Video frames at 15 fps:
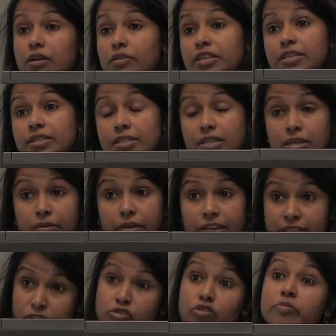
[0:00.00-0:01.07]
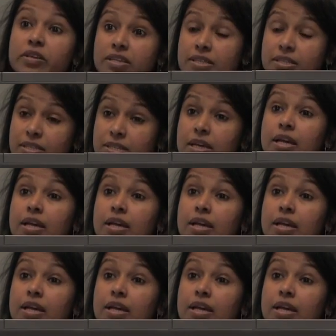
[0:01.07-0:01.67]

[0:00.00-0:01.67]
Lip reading: extremist,